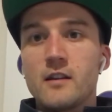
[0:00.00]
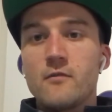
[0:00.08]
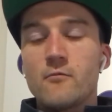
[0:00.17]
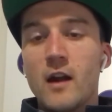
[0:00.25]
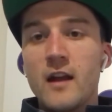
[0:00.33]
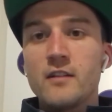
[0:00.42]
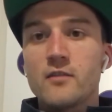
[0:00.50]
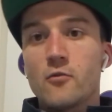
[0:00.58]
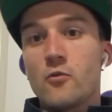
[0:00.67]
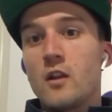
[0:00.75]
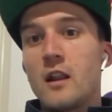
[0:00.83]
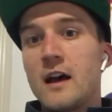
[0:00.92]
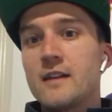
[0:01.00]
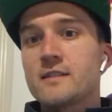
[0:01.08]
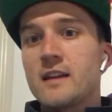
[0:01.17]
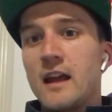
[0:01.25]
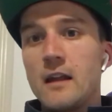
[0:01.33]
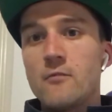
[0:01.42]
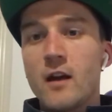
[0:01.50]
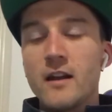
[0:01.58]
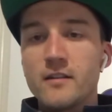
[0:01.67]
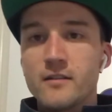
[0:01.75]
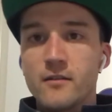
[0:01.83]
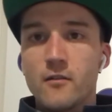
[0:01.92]
race or the last key
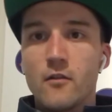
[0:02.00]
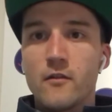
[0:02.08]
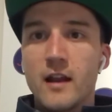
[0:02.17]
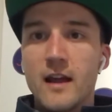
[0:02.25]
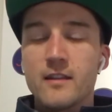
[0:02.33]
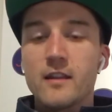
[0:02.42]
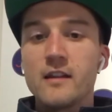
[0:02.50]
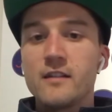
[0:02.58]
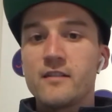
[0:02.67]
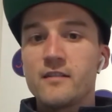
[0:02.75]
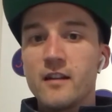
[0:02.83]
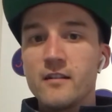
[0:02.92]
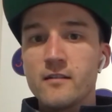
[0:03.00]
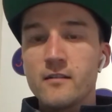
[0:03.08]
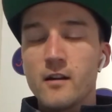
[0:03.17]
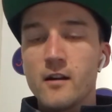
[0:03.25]
race of an athlete's season.